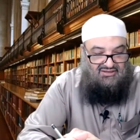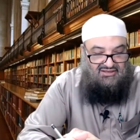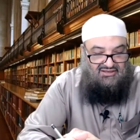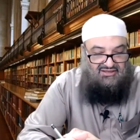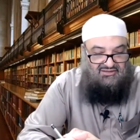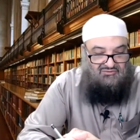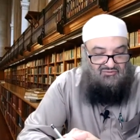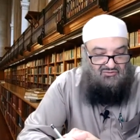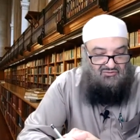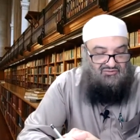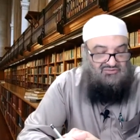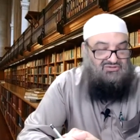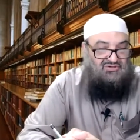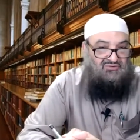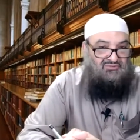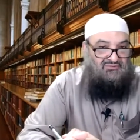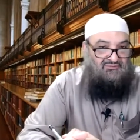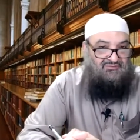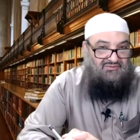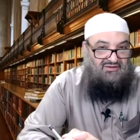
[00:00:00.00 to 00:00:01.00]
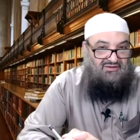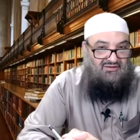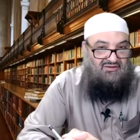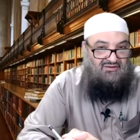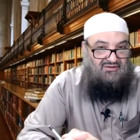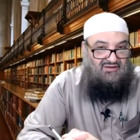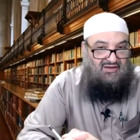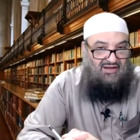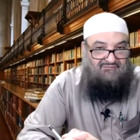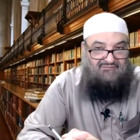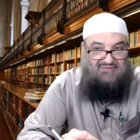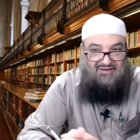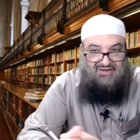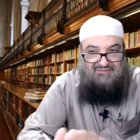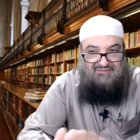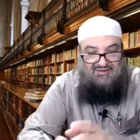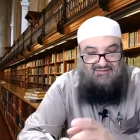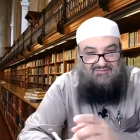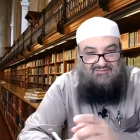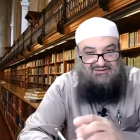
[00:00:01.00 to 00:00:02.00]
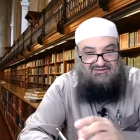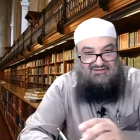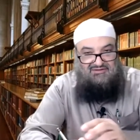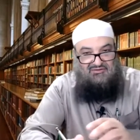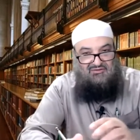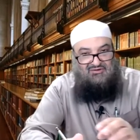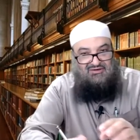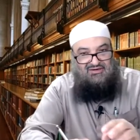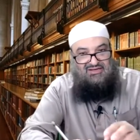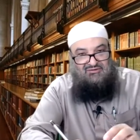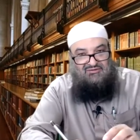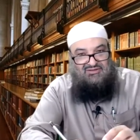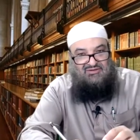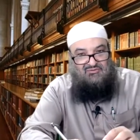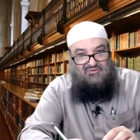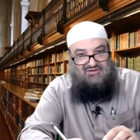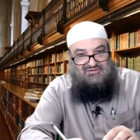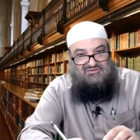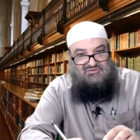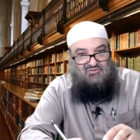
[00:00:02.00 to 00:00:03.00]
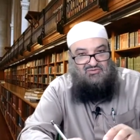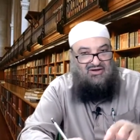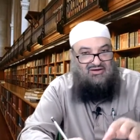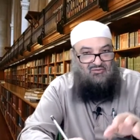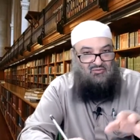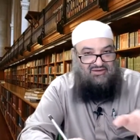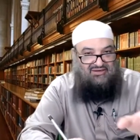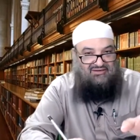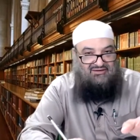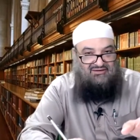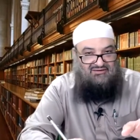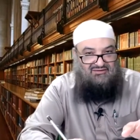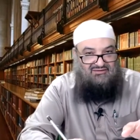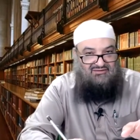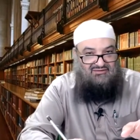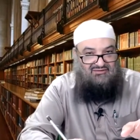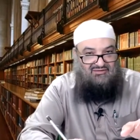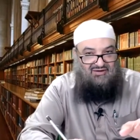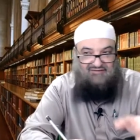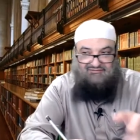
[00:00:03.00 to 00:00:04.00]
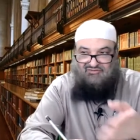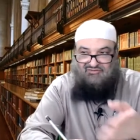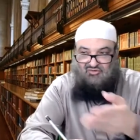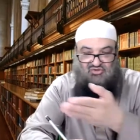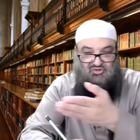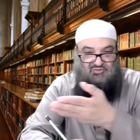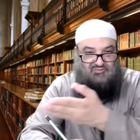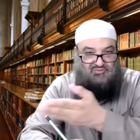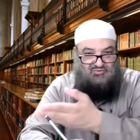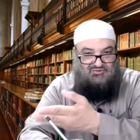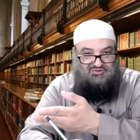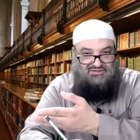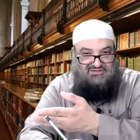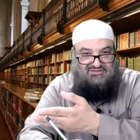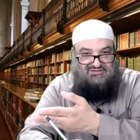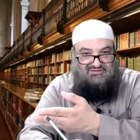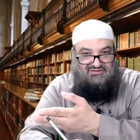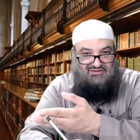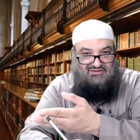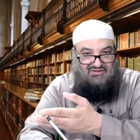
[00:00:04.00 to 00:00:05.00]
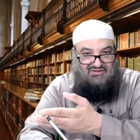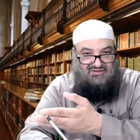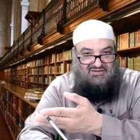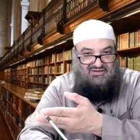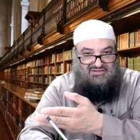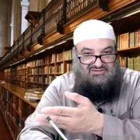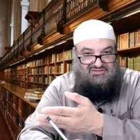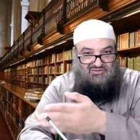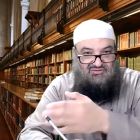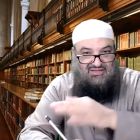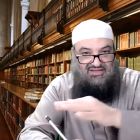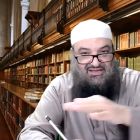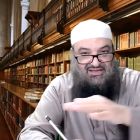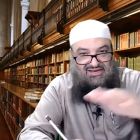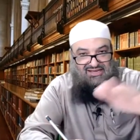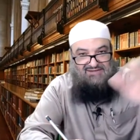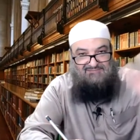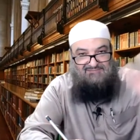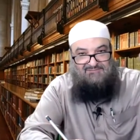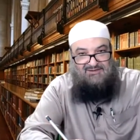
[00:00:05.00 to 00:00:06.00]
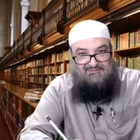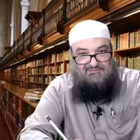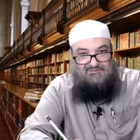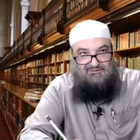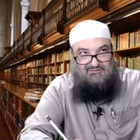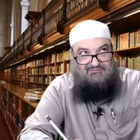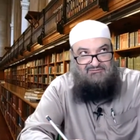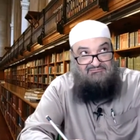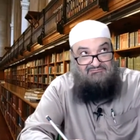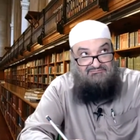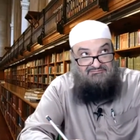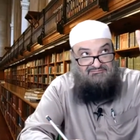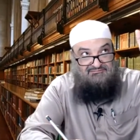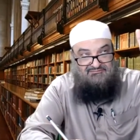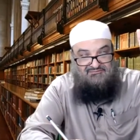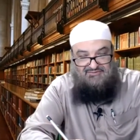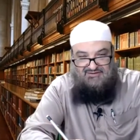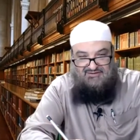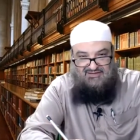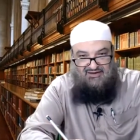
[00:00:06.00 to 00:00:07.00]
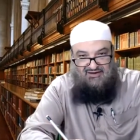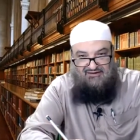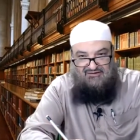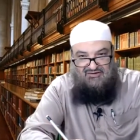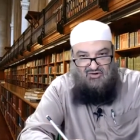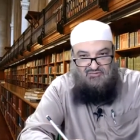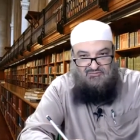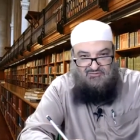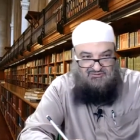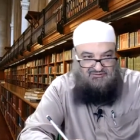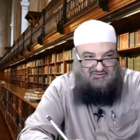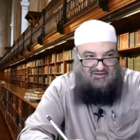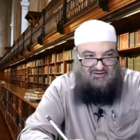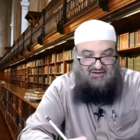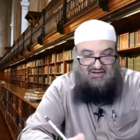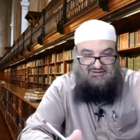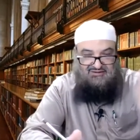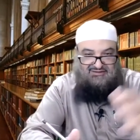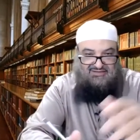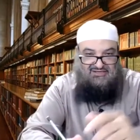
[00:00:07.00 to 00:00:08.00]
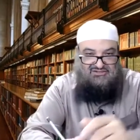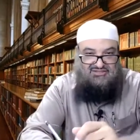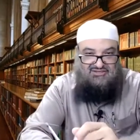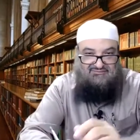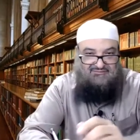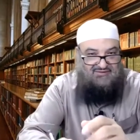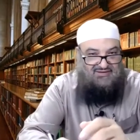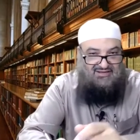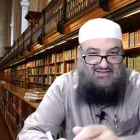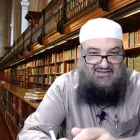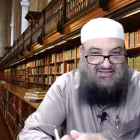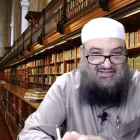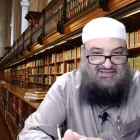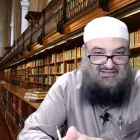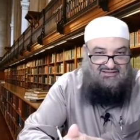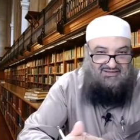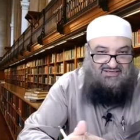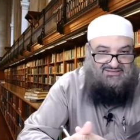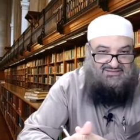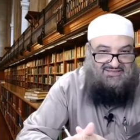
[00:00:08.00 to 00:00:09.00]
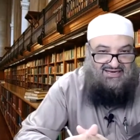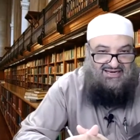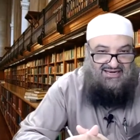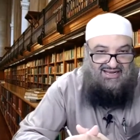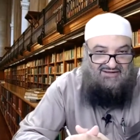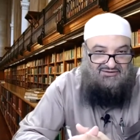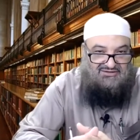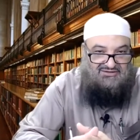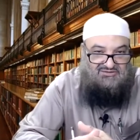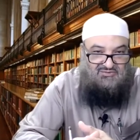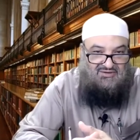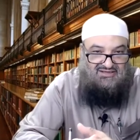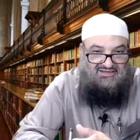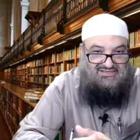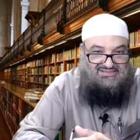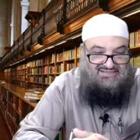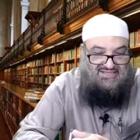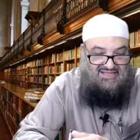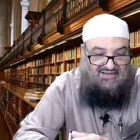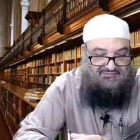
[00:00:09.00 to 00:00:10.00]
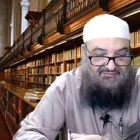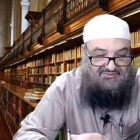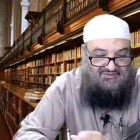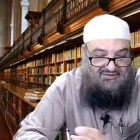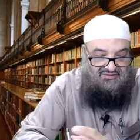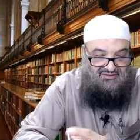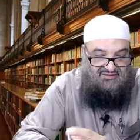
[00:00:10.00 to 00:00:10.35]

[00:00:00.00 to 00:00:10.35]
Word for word: And also, I'm not going to implement it only on the ones who are weak, who have no supporters. So the elite people, mm, they are noble. I can't touch them. That's not allowed as well in Islam.